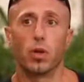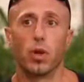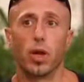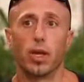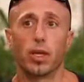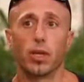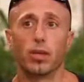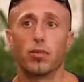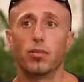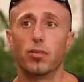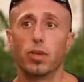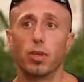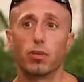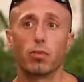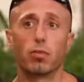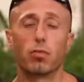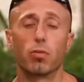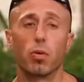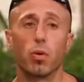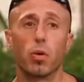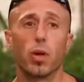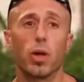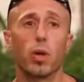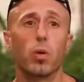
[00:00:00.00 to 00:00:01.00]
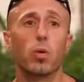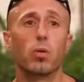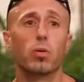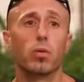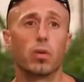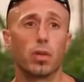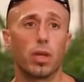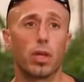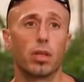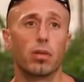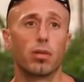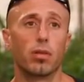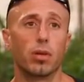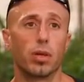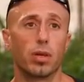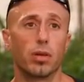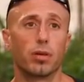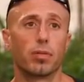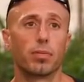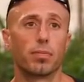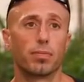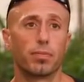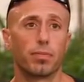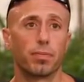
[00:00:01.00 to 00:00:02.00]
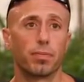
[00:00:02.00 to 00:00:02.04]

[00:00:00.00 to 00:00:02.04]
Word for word: You know, I could see us growing old together. Yeah.